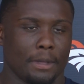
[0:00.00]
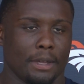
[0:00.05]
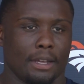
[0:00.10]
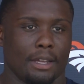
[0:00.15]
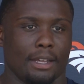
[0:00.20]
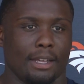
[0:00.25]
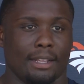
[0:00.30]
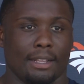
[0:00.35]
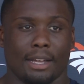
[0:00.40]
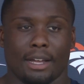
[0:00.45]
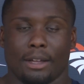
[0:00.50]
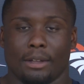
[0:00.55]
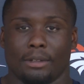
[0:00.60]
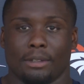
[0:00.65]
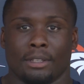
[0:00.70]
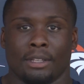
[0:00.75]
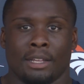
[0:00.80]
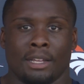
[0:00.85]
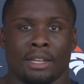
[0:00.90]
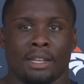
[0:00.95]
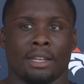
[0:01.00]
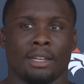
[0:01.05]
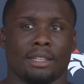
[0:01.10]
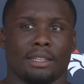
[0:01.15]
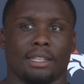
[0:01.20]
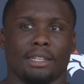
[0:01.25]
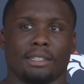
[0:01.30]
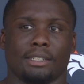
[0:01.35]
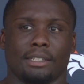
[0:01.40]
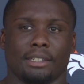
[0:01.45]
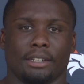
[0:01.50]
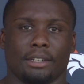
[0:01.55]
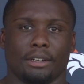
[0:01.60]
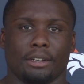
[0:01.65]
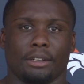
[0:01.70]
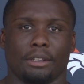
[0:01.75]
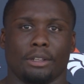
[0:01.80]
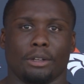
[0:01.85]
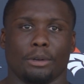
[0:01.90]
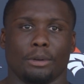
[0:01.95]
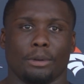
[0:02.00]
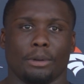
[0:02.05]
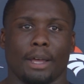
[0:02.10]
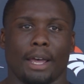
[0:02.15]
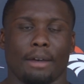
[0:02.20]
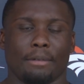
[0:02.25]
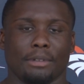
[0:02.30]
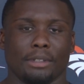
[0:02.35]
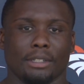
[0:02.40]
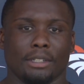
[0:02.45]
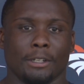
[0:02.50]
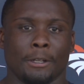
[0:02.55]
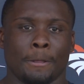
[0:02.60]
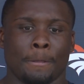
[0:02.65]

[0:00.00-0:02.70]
And now this year, having